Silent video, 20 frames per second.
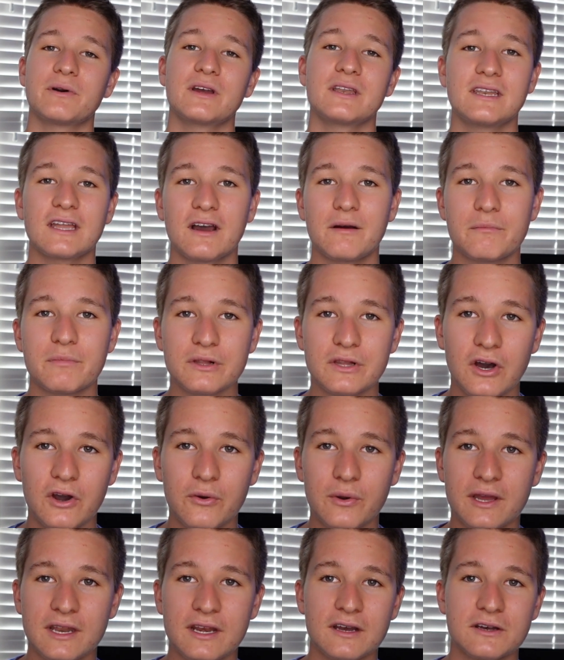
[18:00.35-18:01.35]
button down
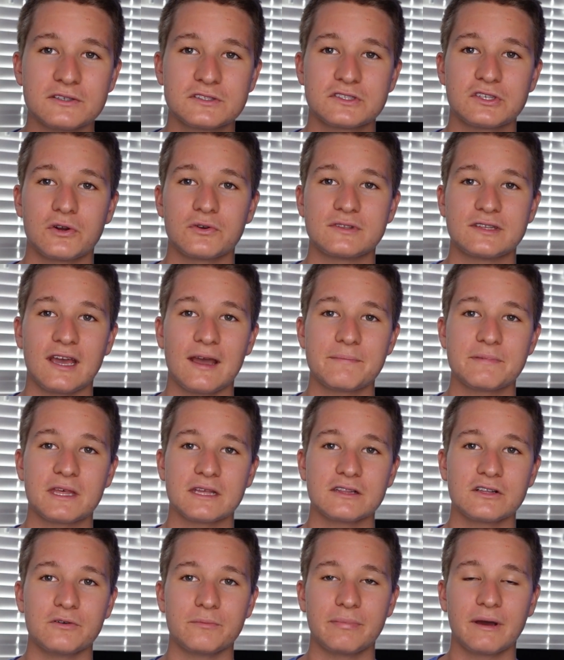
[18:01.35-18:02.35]
below and also tap
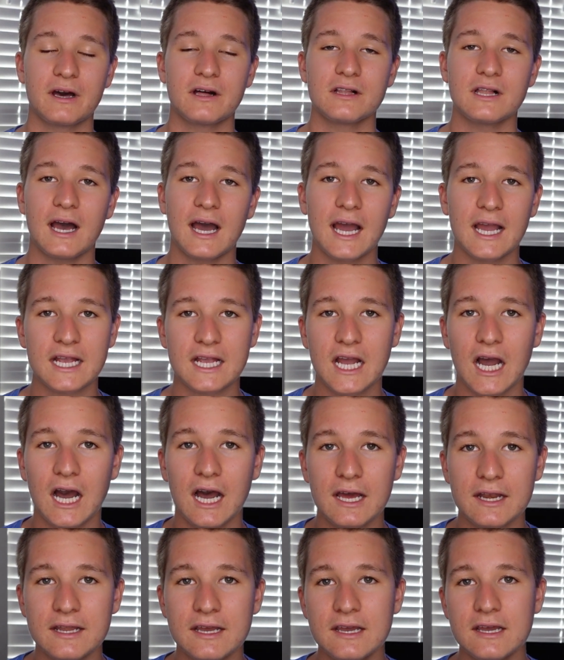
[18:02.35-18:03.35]
that little bell
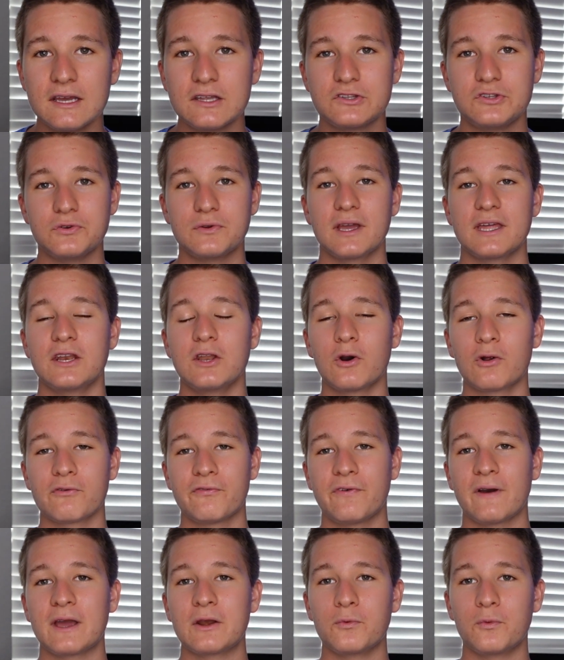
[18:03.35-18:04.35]
icon to get
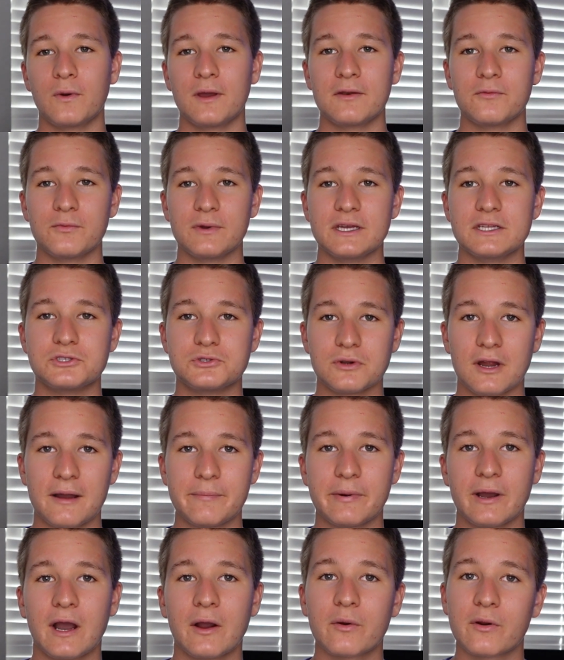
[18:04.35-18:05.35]
notified when we
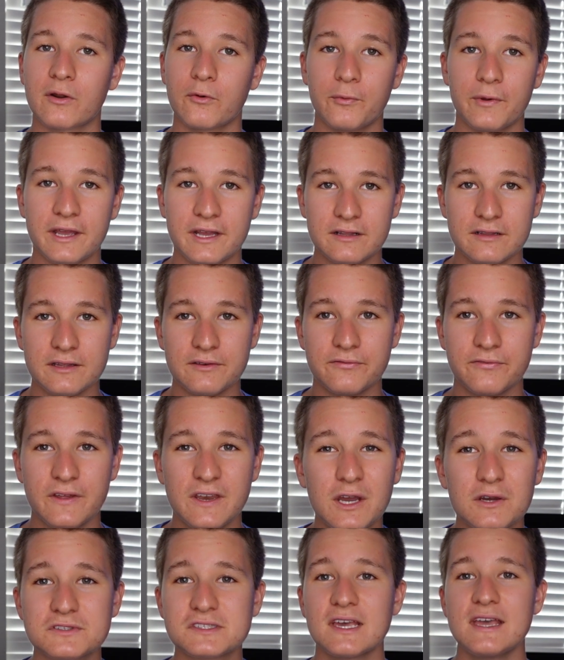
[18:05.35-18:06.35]
drop our weekly
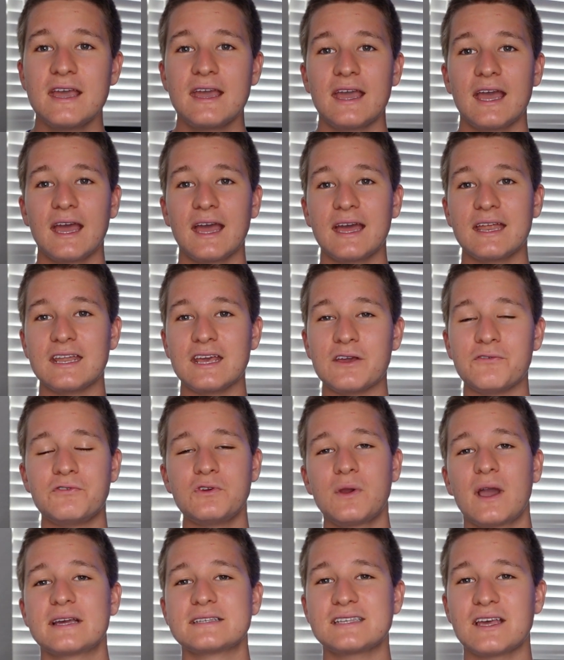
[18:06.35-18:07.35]
videos. And if
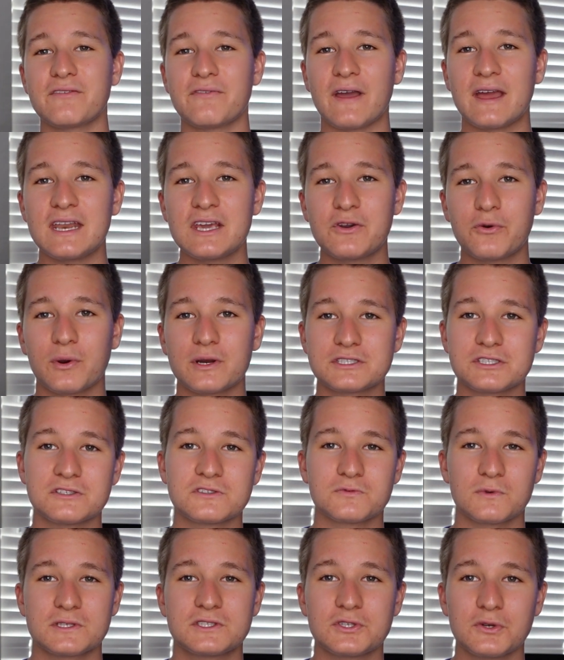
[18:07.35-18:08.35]
you guys have any
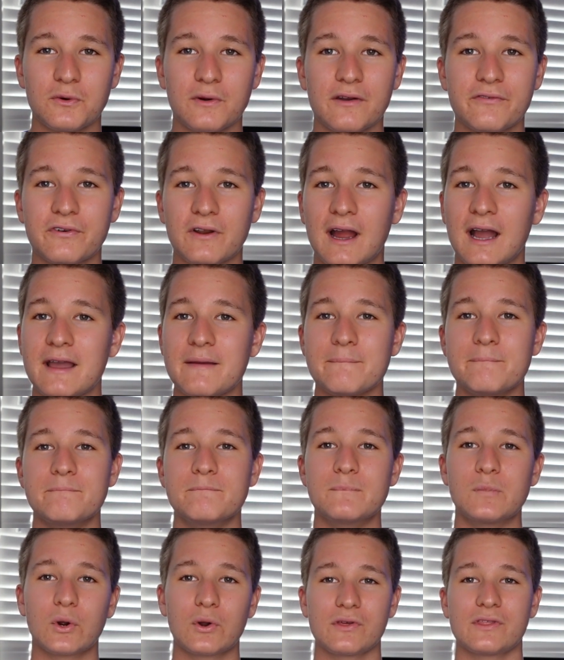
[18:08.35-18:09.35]
questions whatsoever, I'm
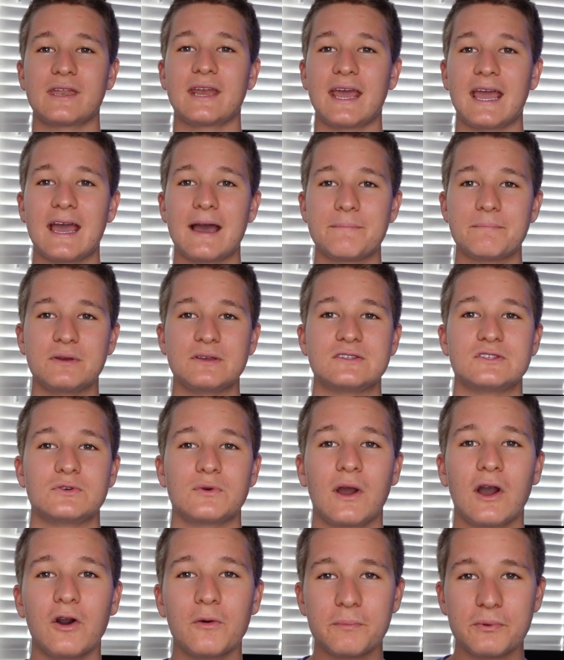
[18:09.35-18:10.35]
more than happy to
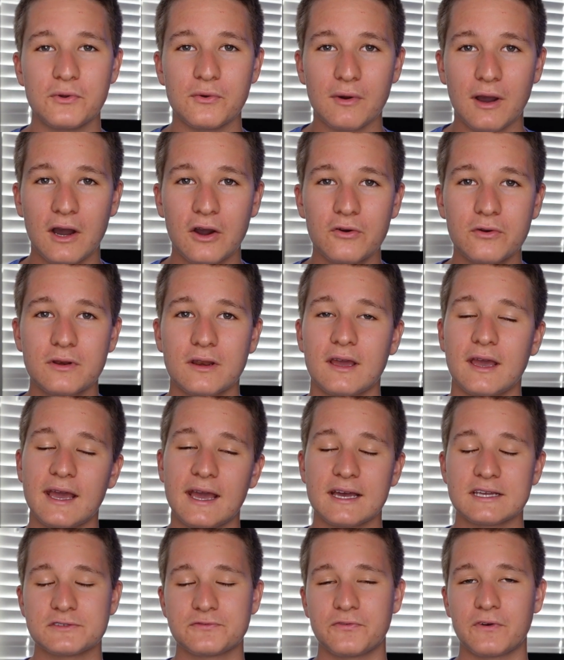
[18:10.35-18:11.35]
help you out
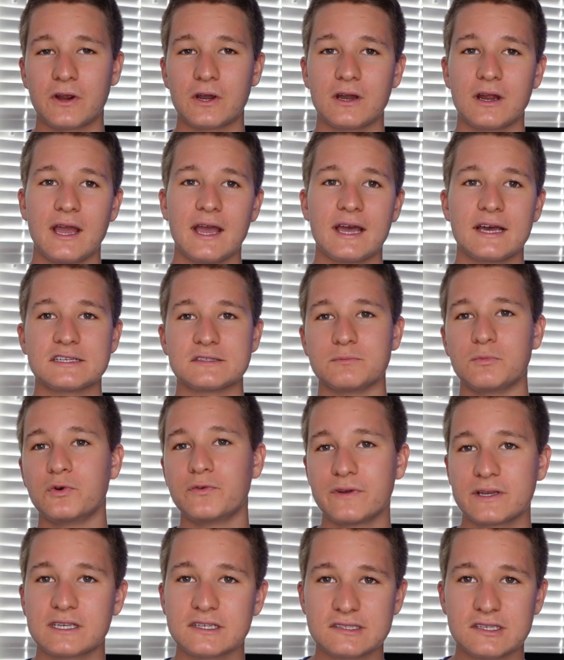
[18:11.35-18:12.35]
as far as
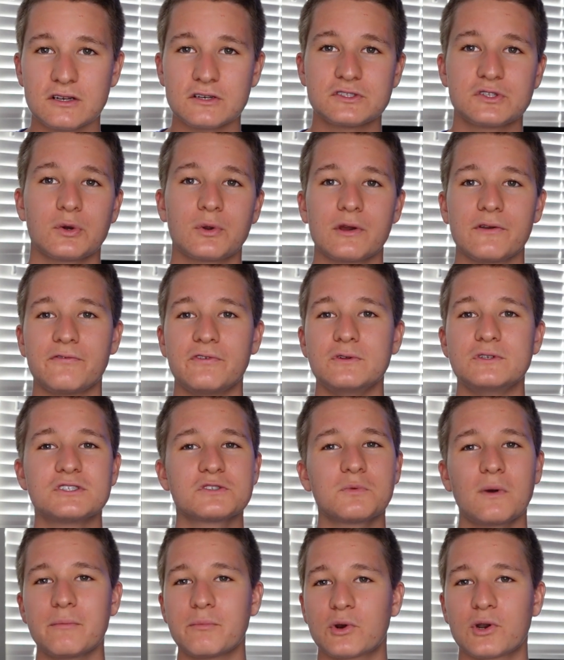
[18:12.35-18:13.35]
moving to Sarasota. If you
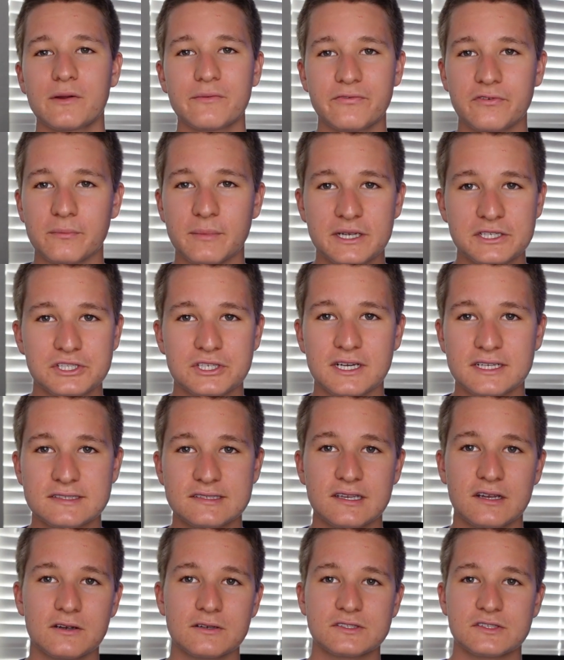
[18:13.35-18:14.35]
just want more information on
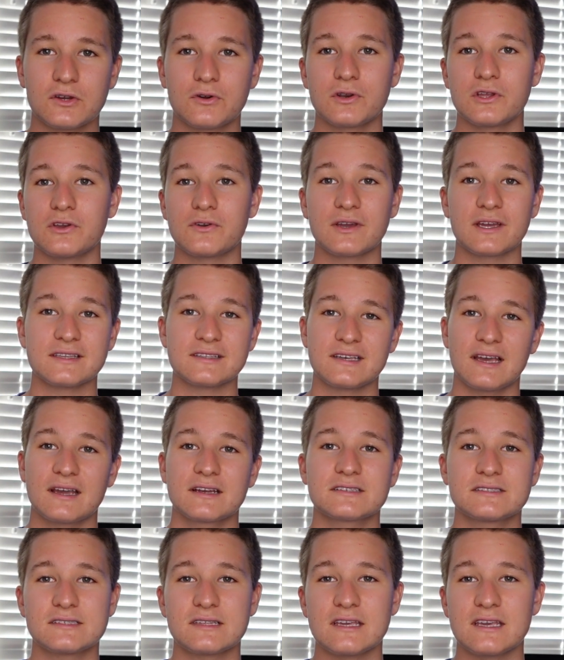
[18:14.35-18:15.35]
Sarasota, you can
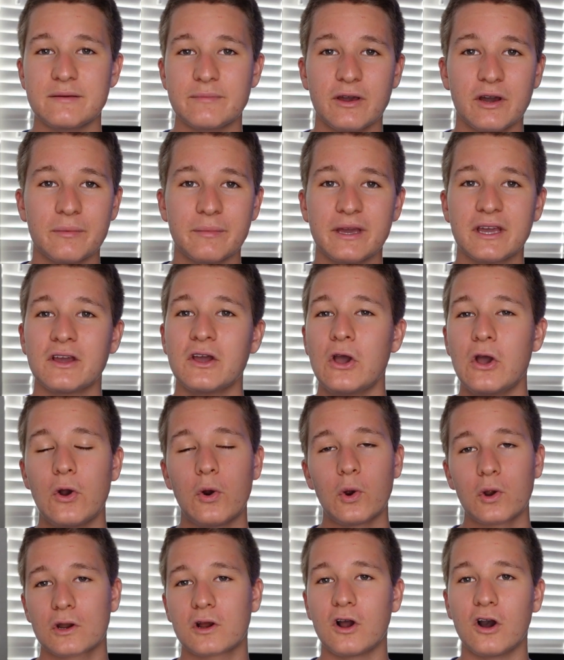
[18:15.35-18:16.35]
text, email me,
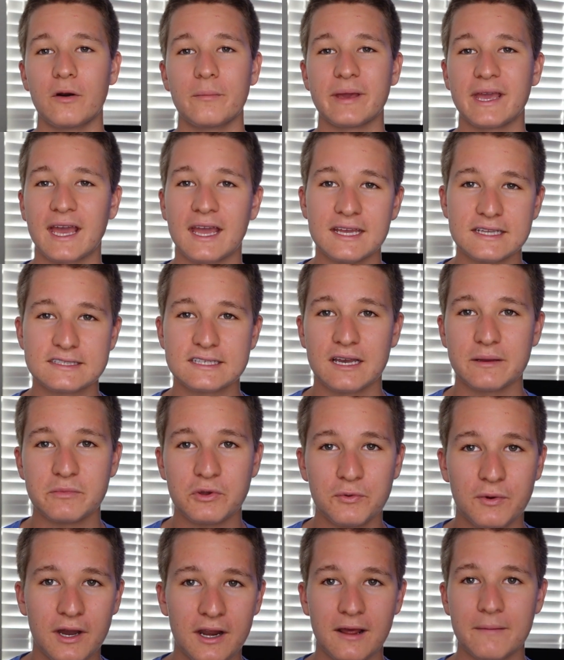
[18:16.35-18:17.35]
or call me anytime
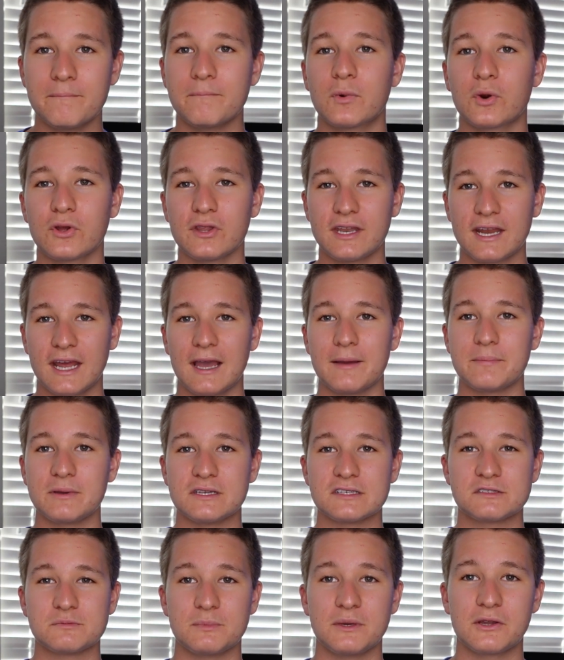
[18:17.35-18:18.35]
you want. I'm more than happy
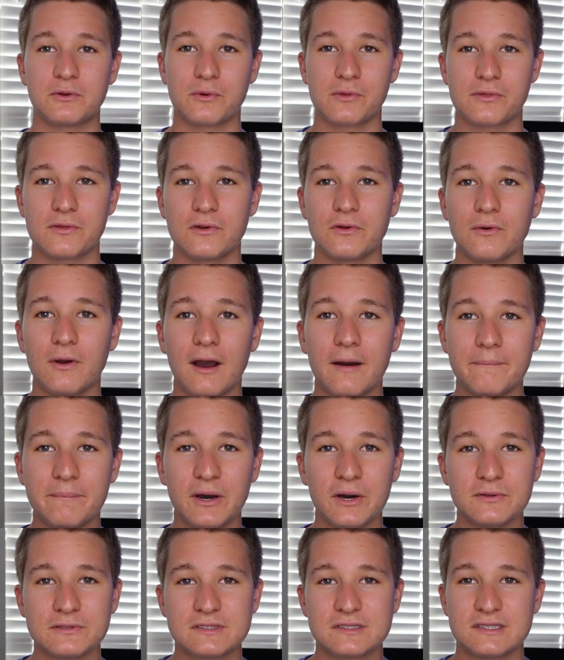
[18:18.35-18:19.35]
to speak with you
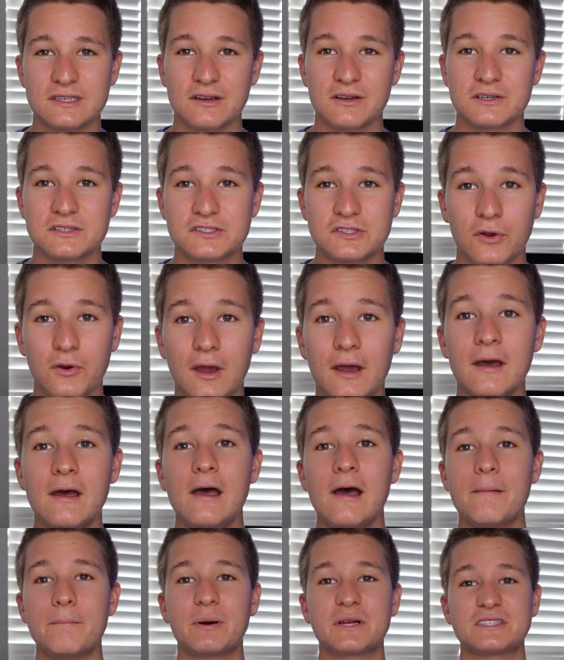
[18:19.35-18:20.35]
about Sarasota.
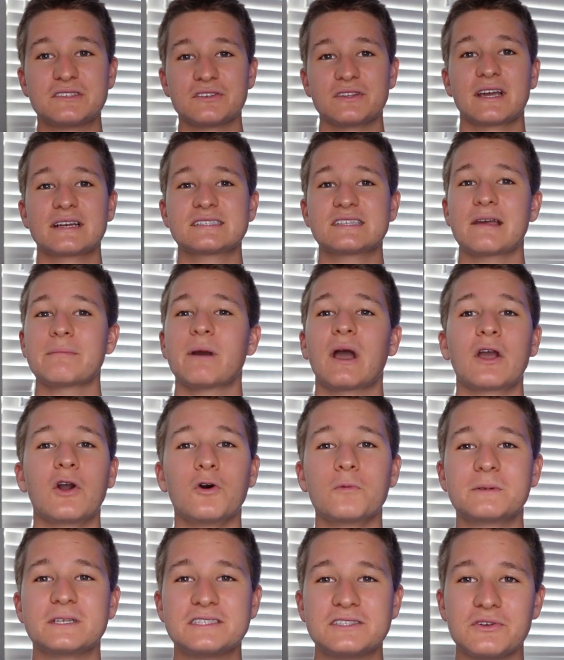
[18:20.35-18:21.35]
But till next time, I
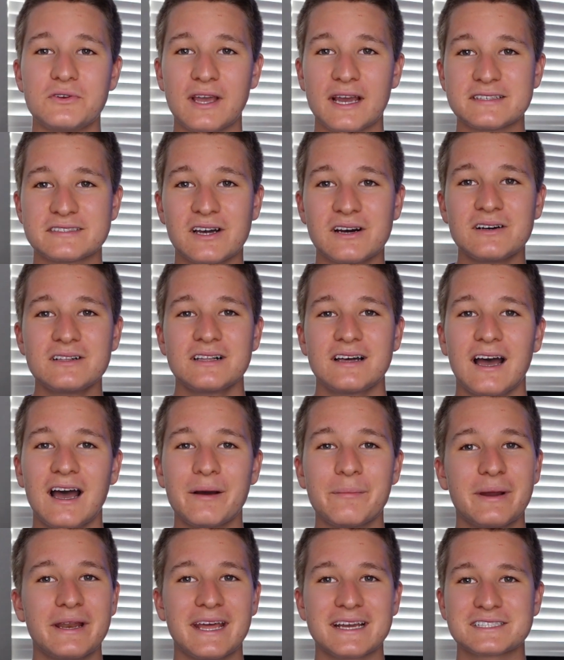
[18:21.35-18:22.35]
hope to see you guys all
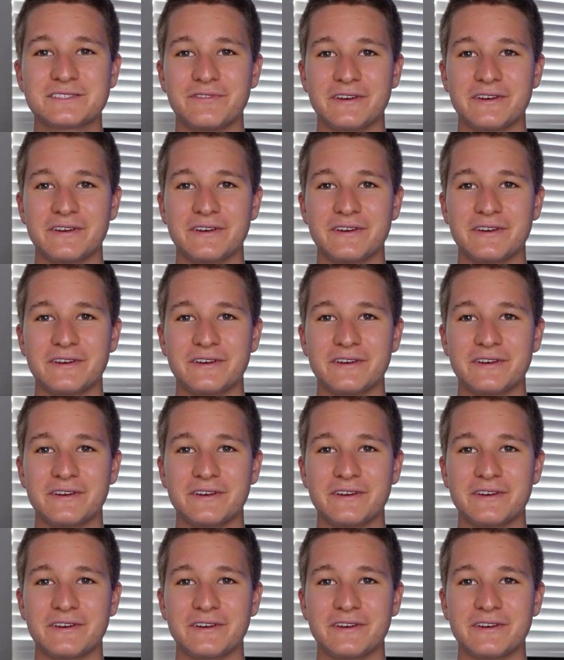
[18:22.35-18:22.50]
on my next